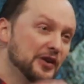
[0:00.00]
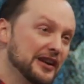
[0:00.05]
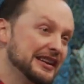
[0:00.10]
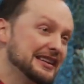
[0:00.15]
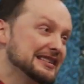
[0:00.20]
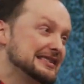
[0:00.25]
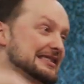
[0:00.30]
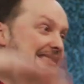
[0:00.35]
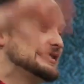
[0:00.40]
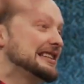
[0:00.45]
when
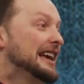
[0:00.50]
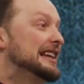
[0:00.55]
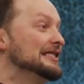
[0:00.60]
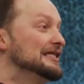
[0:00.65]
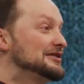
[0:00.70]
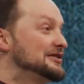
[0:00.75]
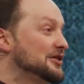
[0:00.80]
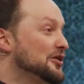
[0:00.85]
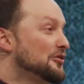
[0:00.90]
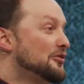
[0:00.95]
he
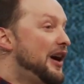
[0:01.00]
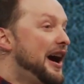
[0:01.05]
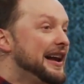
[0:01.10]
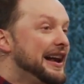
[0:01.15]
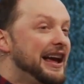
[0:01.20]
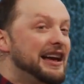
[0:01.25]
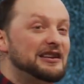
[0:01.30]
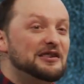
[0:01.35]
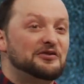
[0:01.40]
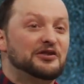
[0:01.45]
ascended to the right
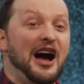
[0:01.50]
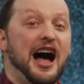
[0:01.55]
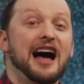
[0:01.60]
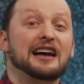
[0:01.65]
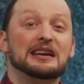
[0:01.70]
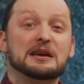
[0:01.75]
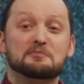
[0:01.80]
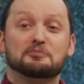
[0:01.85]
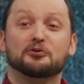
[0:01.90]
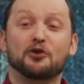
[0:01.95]
hand of
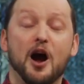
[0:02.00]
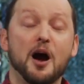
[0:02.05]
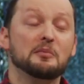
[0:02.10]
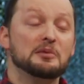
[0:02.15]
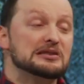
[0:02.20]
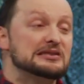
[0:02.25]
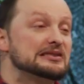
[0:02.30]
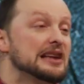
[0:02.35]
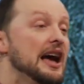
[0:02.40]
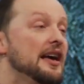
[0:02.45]
God, he promised